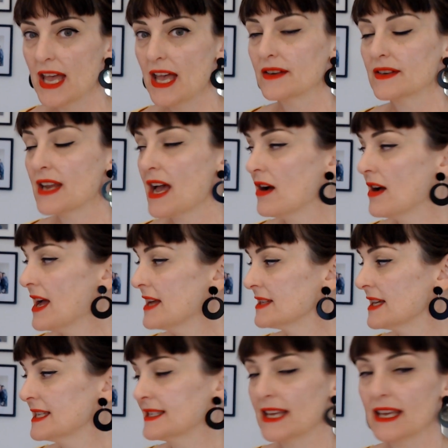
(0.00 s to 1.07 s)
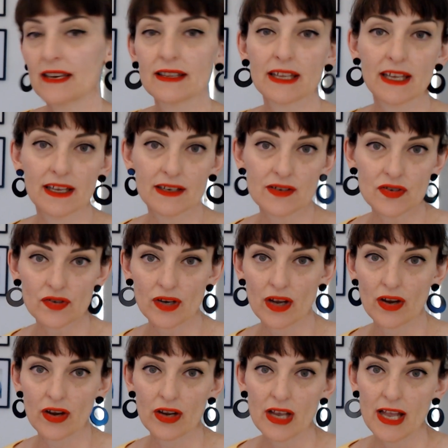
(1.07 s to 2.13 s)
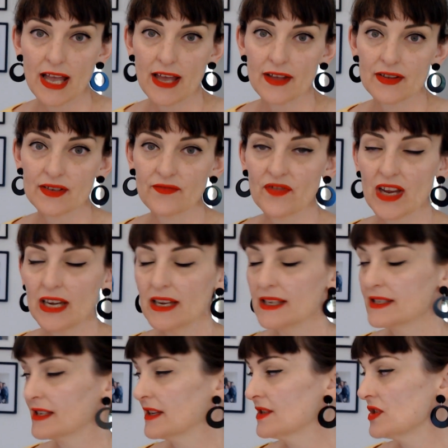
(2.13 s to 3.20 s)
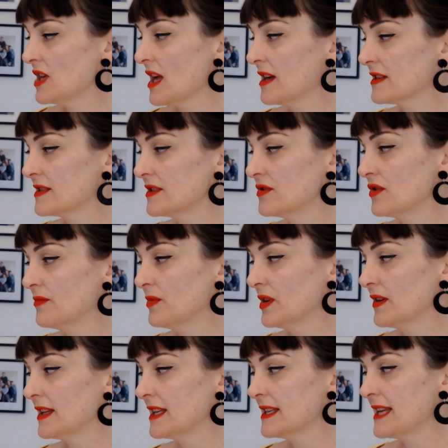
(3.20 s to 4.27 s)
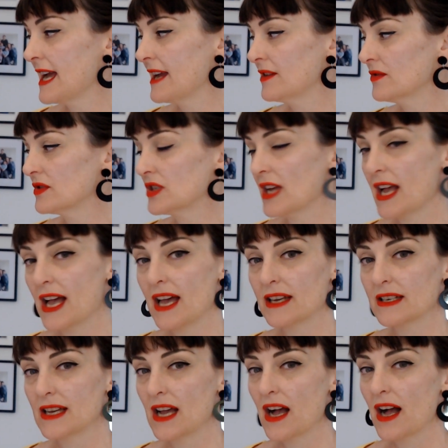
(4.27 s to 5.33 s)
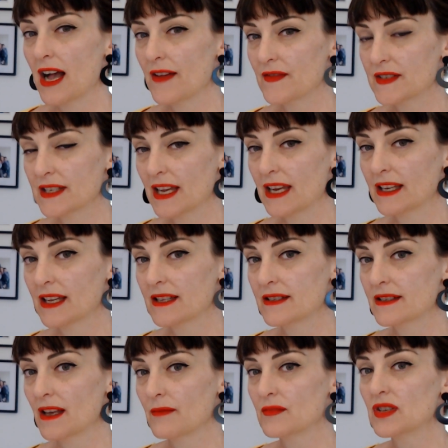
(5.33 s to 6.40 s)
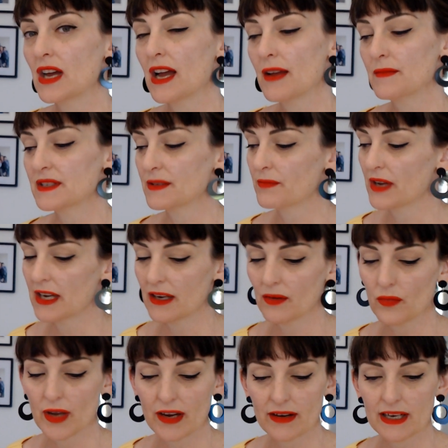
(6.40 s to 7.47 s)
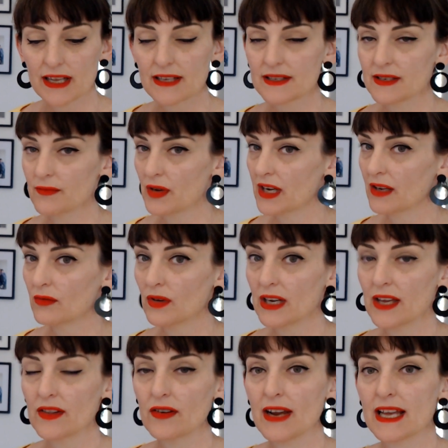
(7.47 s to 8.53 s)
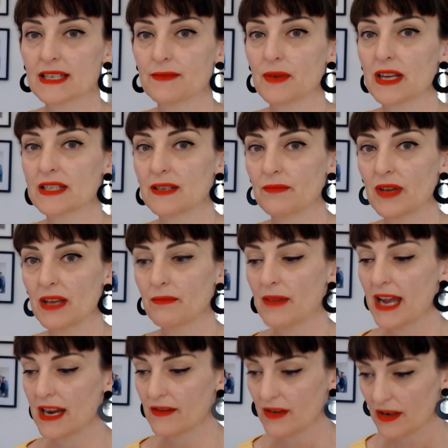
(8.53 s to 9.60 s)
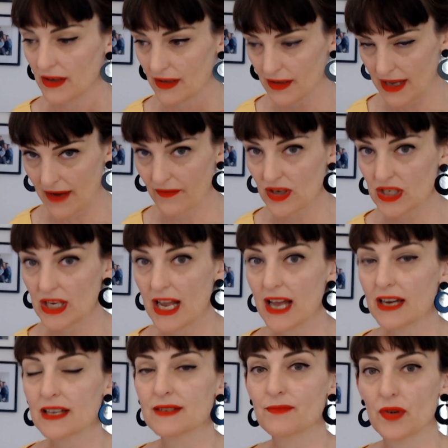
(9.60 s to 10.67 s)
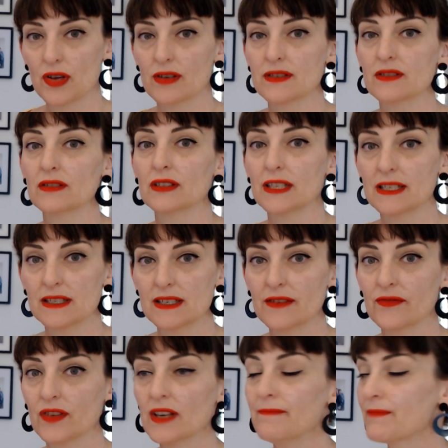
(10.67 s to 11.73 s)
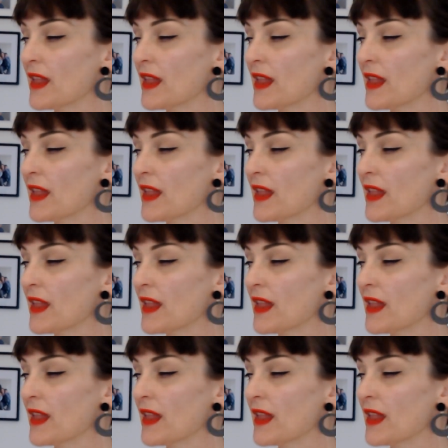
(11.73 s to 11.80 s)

Now, as I said in the intro, Venus conjunct Jupiter in the natal chart, I've seen, can sometimes, depending where it is, depending on other aspects are being made, every chart is personal and different,